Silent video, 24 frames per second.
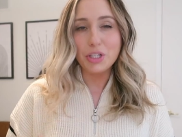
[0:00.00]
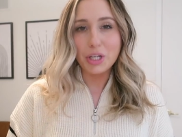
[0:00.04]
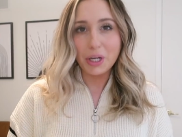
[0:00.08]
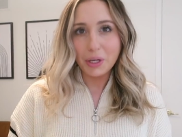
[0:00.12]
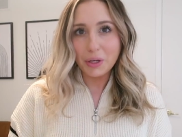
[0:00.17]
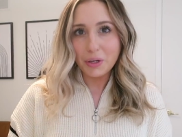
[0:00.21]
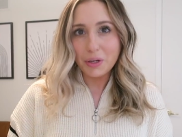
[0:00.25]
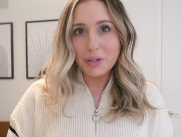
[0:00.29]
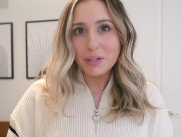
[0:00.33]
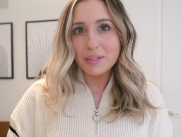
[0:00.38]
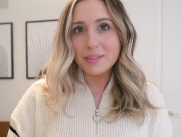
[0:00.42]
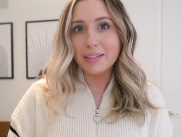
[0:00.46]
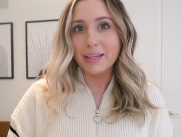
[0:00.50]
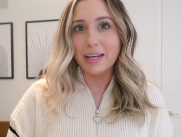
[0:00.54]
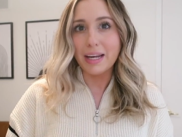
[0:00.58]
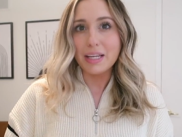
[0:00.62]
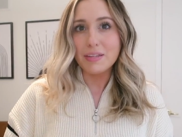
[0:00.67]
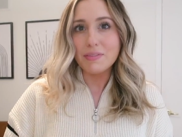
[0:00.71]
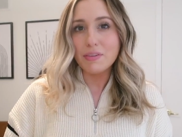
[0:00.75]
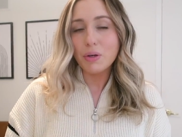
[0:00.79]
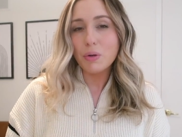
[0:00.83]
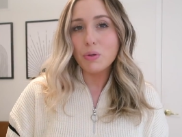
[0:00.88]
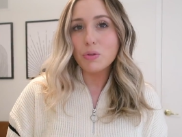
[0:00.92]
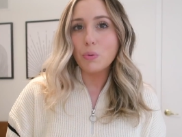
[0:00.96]
channel.
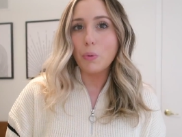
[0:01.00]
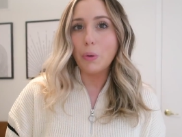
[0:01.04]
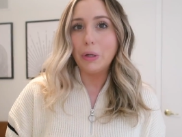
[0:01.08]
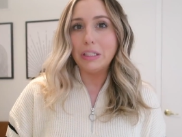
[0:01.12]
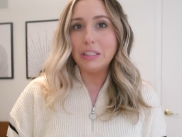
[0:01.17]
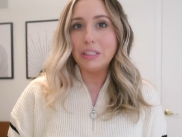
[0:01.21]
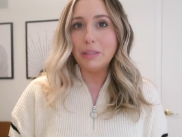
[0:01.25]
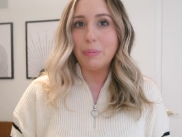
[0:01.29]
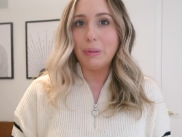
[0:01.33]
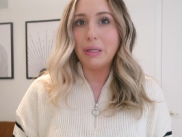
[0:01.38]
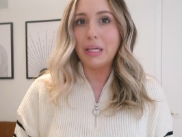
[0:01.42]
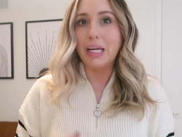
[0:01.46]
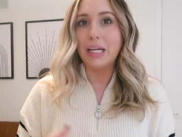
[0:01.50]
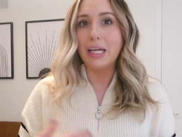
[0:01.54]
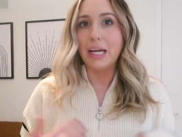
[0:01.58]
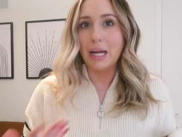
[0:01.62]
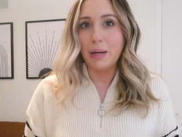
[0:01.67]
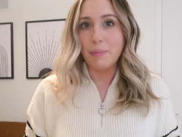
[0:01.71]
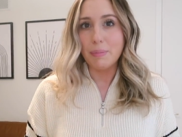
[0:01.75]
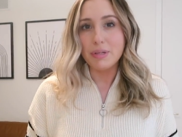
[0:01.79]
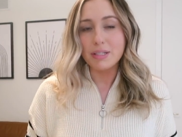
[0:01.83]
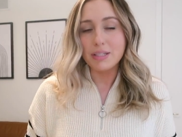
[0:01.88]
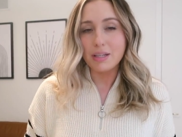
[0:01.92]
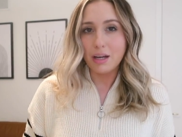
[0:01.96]
Today's video is going to be an
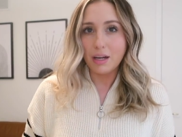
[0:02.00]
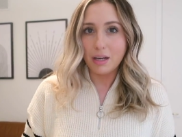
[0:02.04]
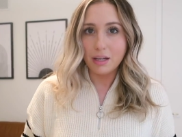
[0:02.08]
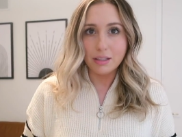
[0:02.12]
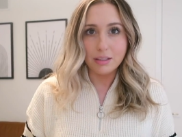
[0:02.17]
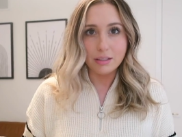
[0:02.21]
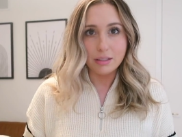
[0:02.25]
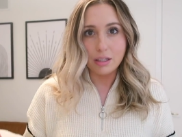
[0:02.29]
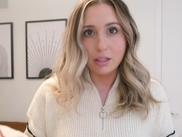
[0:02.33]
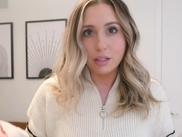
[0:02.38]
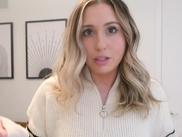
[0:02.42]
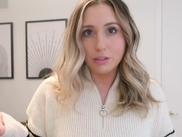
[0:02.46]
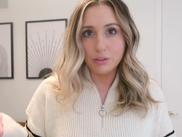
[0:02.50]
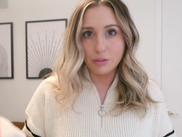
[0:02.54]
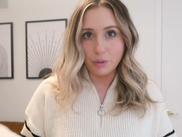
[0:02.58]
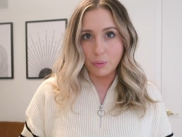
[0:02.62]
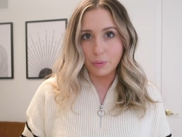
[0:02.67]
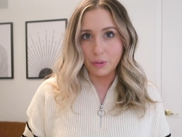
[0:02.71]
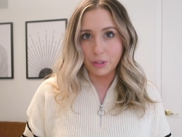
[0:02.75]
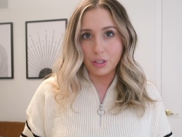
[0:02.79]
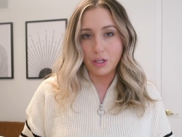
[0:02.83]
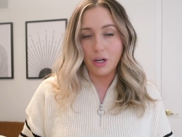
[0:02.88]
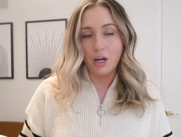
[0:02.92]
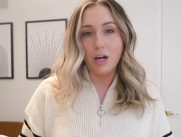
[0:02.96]
Amazon
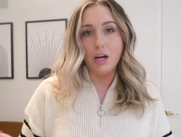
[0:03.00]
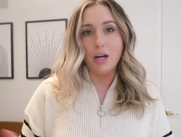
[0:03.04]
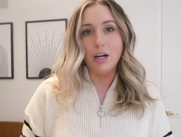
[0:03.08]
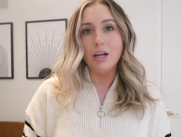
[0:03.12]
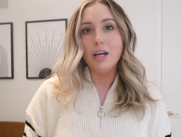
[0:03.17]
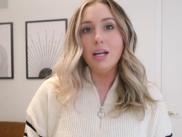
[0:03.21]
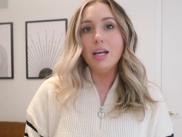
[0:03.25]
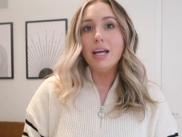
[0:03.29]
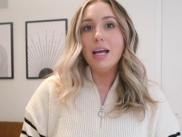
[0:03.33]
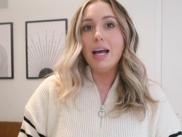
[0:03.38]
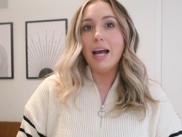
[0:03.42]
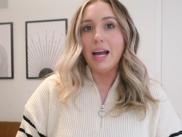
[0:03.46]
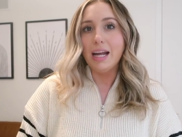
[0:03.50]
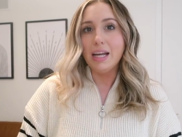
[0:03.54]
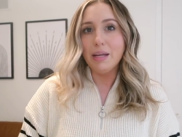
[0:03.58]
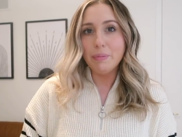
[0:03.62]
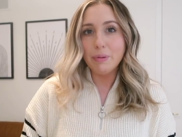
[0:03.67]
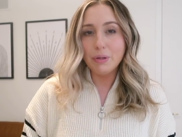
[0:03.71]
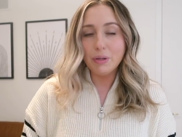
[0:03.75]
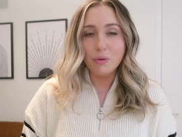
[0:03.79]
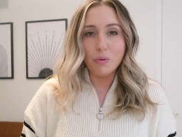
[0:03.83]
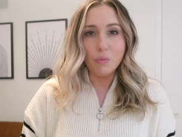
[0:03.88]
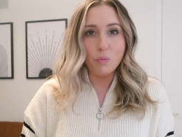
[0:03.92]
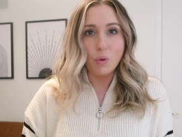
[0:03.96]
clothing haul. I have
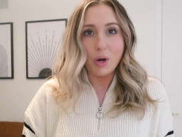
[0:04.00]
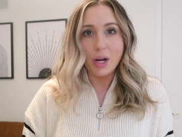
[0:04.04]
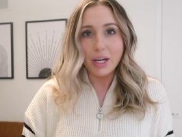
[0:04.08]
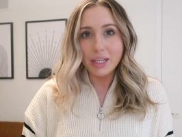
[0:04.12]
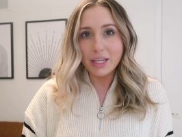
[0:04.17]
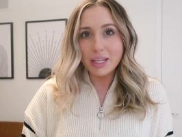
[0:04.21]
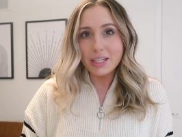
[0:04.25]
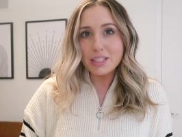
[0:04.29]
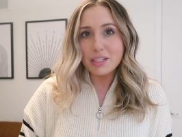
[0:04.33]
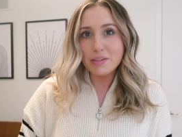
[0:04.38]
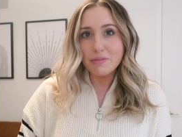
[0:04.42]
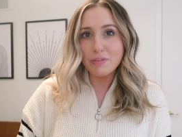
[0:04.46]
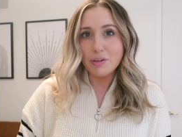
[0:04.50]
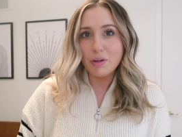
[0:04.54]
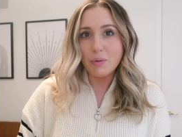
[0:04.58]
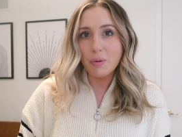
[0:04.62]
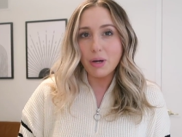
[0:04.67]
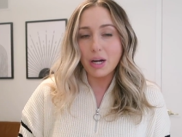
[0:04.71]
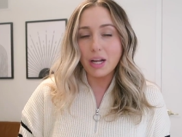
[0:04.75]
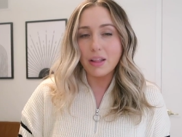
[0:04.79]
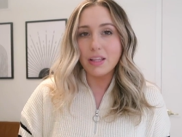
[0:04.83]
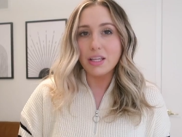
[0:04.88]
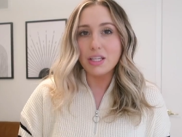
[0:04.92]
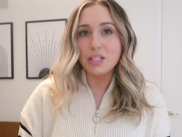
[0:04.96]
been wanting to film
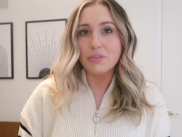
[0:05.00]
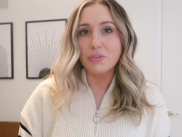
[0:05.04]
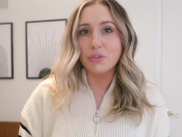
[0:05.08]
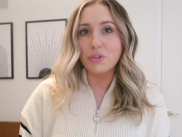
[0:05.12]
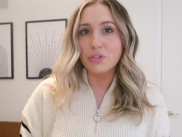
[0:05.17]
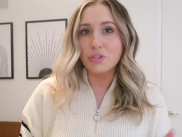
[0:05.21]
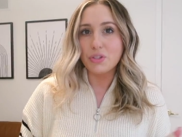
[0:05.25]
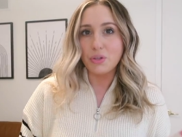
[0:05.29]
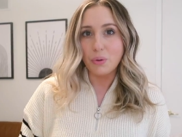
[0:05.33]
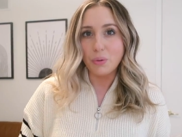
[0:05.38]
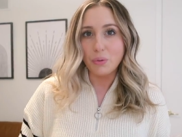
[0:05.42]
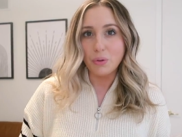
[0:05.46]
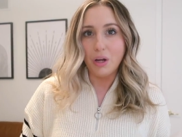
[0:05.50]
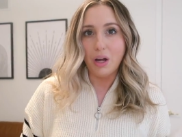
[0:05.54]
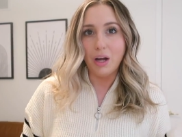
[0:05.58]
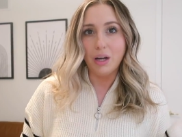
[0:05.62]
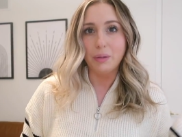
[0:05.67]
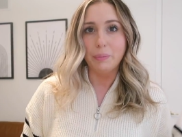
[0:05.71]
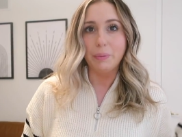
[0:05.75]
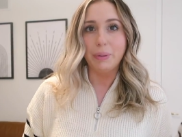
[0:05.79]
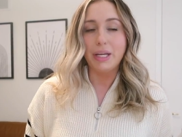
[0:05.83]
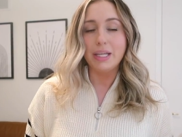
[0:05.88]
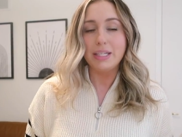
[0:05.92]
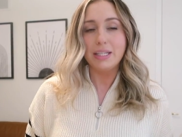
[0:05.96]
one of these for so long
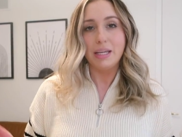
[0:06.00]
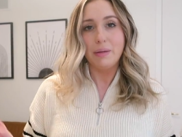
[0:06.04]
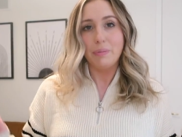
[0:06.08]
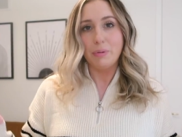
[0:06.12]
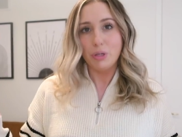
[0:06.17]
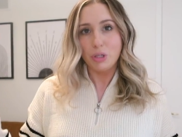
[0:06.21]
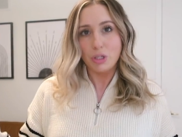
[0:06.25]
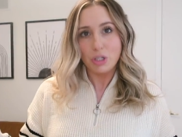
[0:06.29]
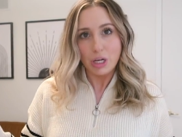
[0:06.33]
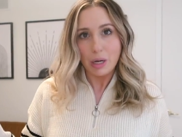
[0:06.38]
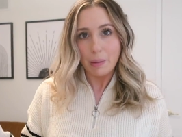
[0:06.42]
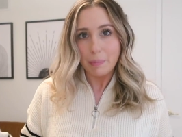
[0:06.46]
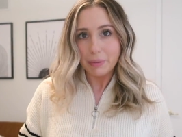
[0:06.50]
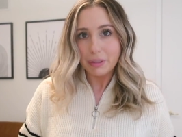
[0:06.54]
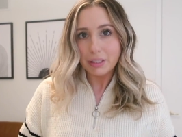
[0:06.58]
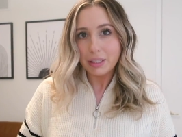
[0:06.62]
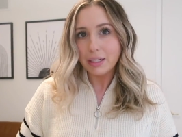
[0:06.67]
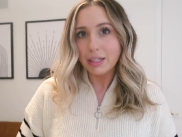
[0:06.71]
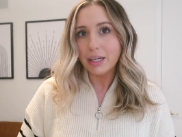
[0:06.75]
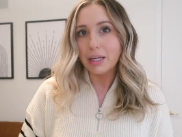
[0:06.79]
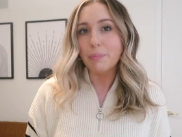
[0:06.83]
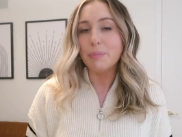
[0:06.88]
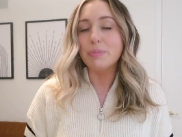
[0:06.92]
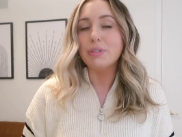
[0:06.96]
because I've been shopping
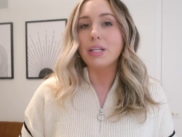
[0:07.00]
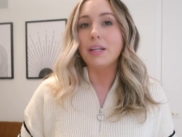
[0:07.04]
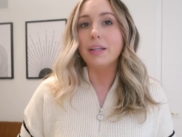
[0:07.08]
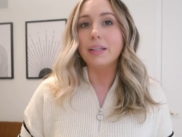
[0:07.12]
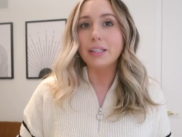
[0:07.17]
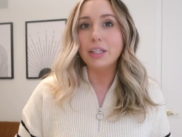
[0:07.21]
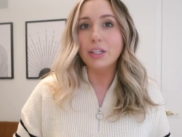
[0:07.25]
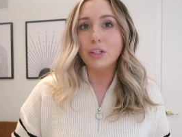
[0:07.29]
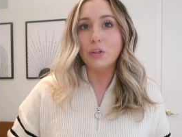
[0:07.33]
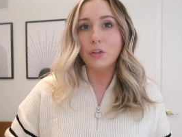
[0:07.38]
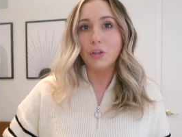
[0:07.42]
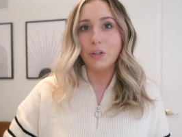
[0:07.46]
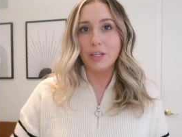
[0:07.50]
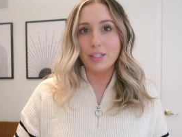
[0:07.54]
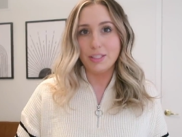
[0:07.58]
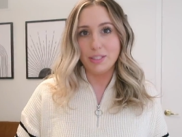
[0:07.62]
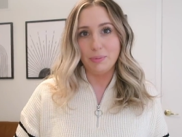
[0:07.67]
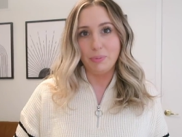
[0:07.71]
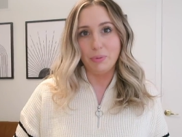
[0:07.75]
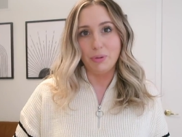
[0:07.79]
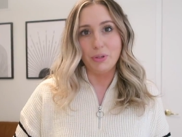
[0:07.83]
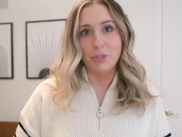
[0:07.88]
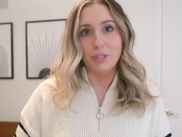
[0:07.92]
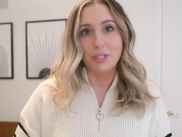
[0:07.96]
on Amazon like a crazy
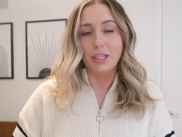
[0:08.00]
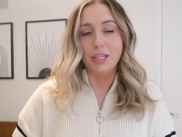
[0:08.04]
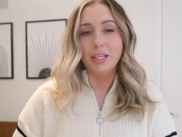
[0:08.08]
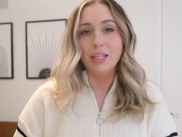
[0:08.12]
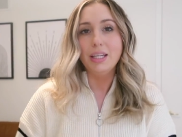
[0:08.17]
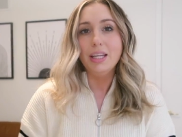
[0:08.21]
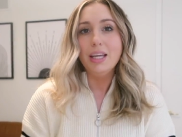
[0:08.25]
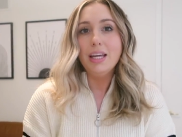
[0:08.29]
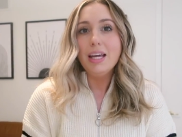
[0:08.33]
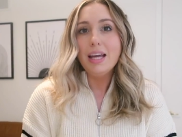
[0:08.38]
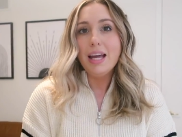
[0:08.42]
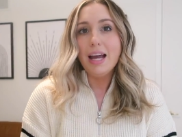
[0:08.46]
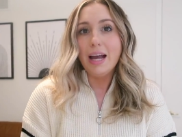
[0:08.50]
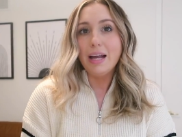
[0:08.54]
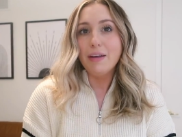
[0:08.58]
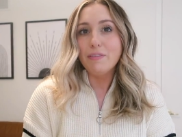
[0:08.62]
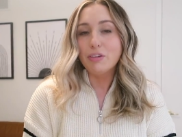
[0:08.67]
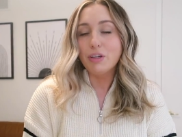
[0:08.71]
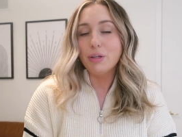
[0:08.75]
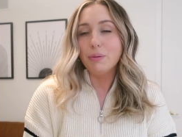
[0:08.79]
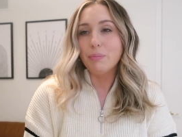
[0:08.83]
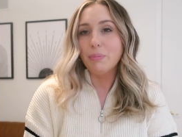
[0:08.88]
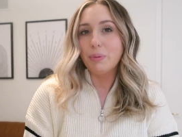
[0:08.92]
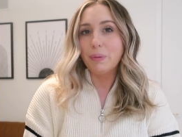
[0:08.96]
person. I've
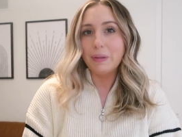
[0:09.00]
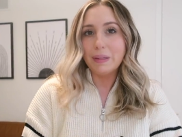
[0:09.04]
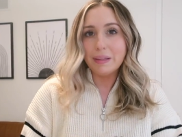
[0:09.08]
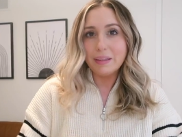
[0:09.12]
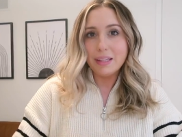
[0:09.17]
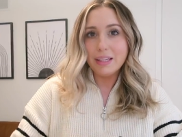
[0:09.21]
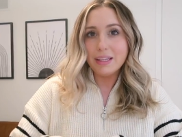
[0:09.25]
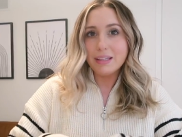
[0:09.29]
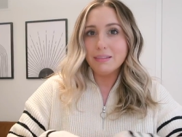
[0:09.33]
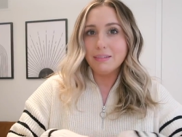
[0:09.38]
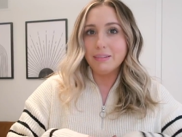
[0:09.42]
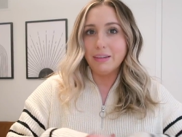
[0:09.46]
completely